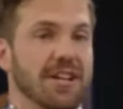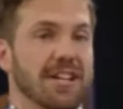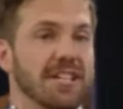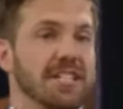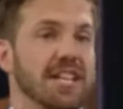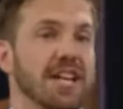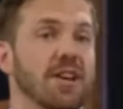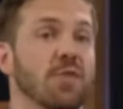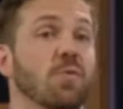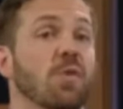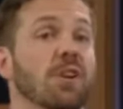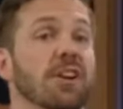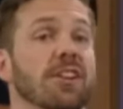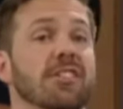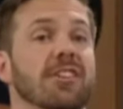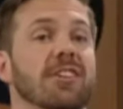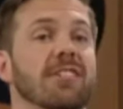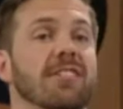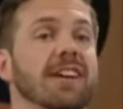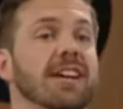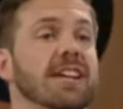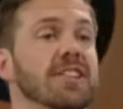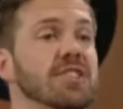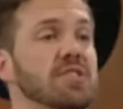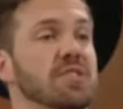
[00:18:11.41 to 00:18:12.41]
You can take one of
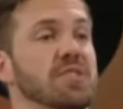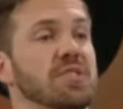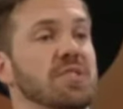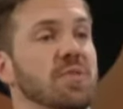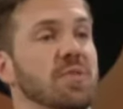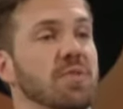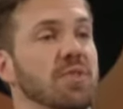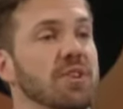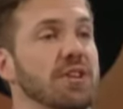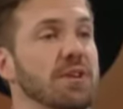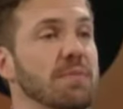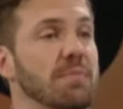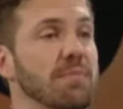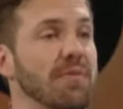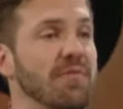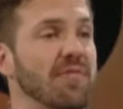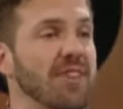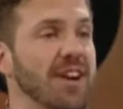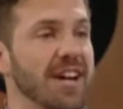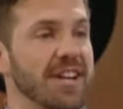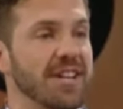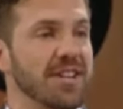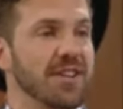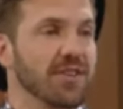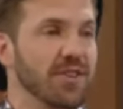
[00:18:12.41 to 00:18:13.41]
their answers or you can
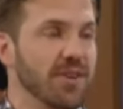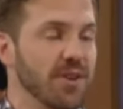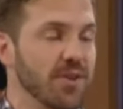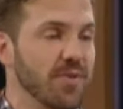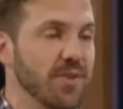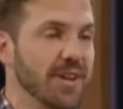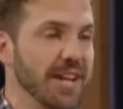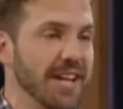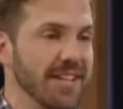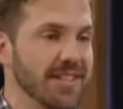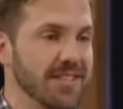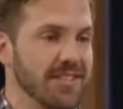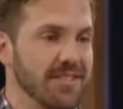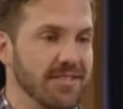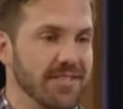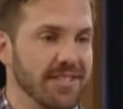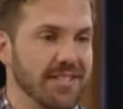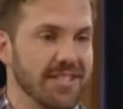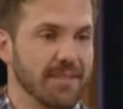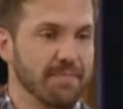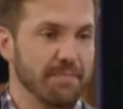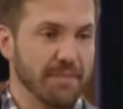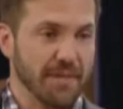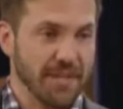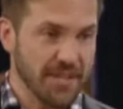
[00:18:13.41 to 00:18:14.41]
provide your own
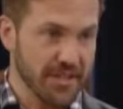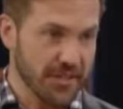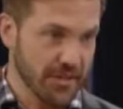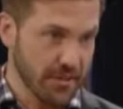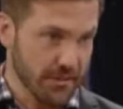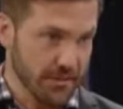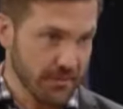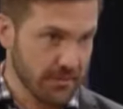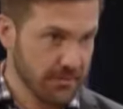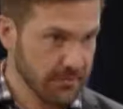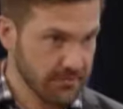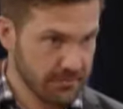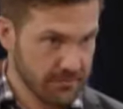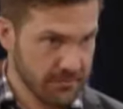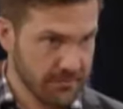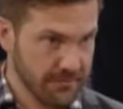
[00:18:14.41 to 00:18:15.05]
answer. It's up to you.